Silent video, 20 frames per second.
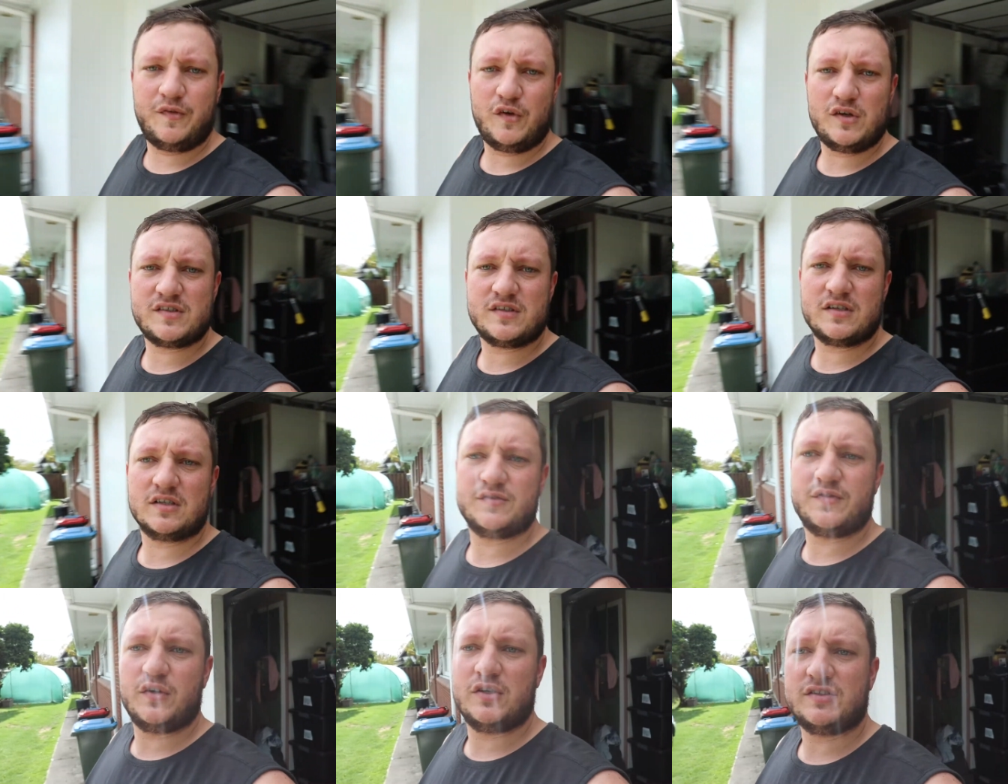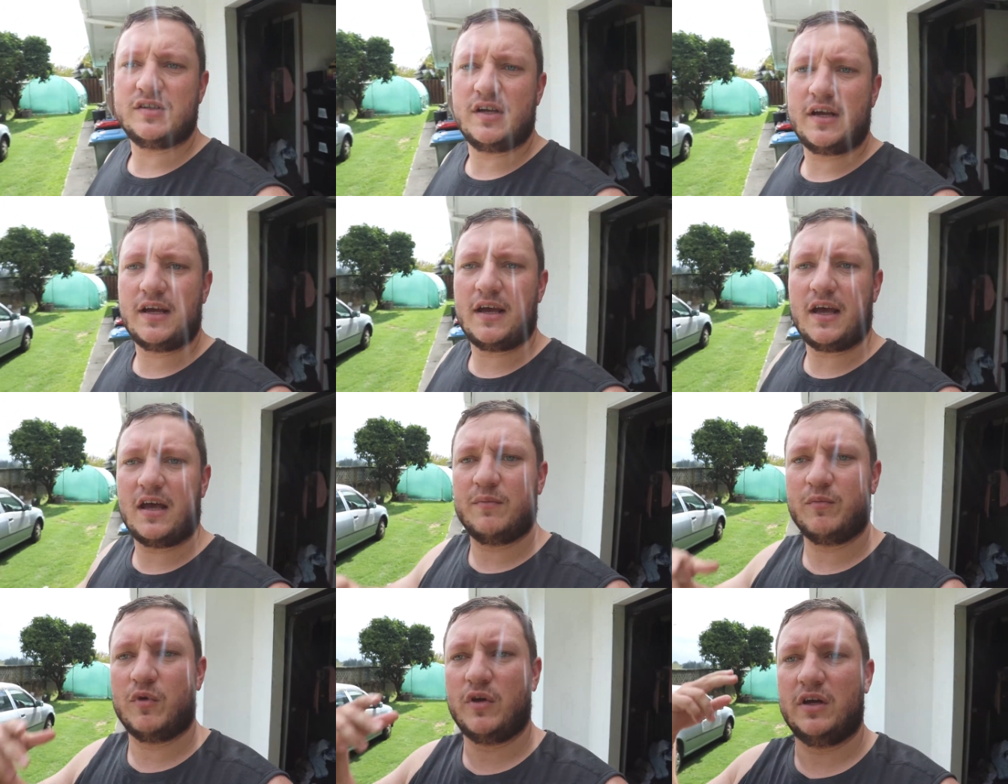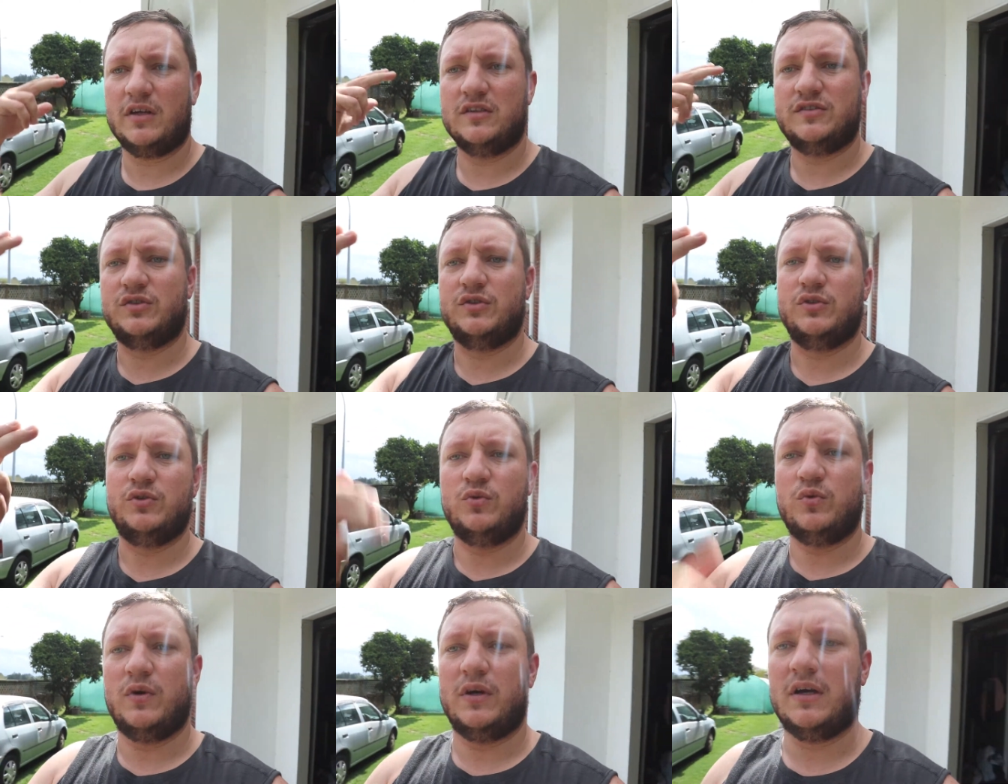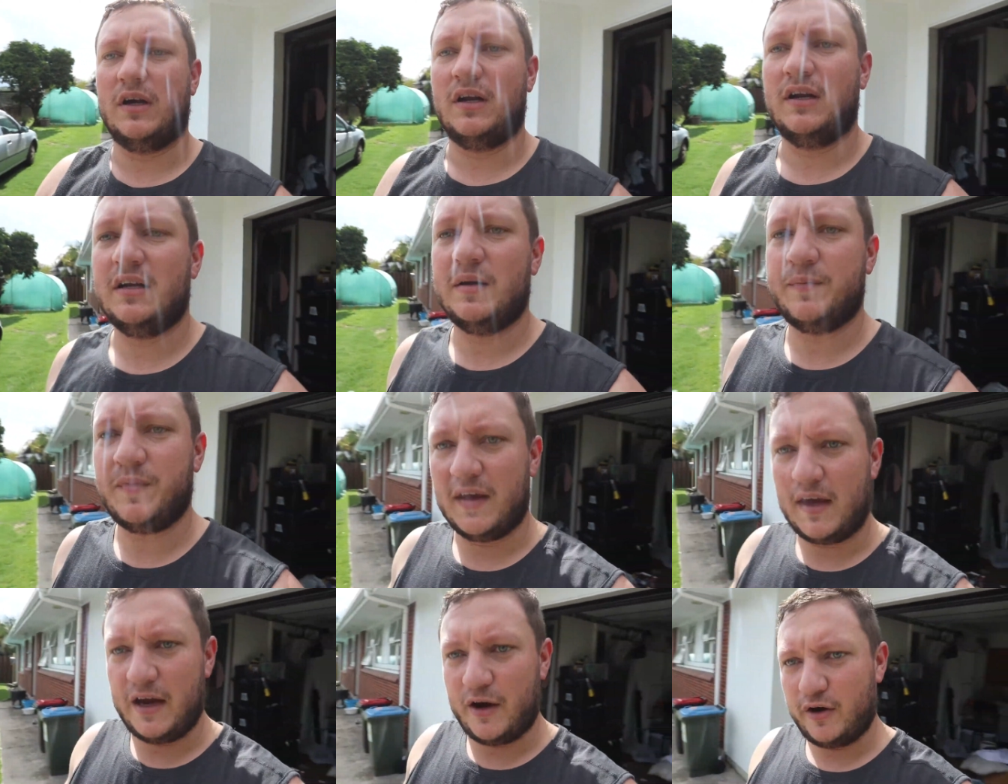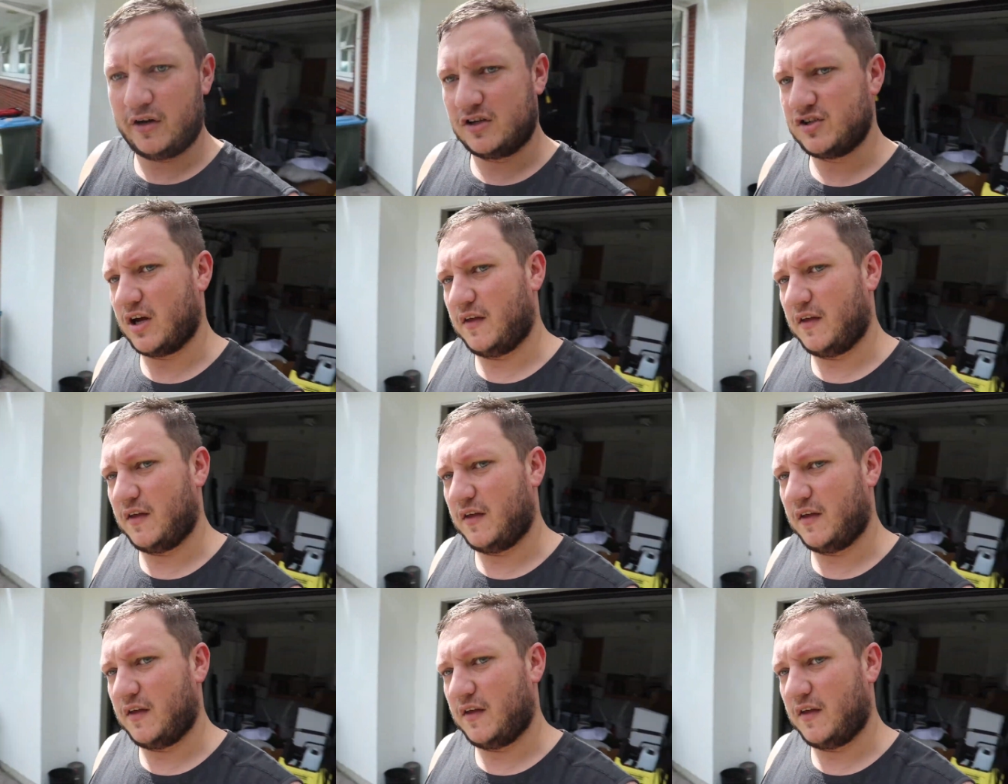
first things first today I'm going to uh, clean up the garage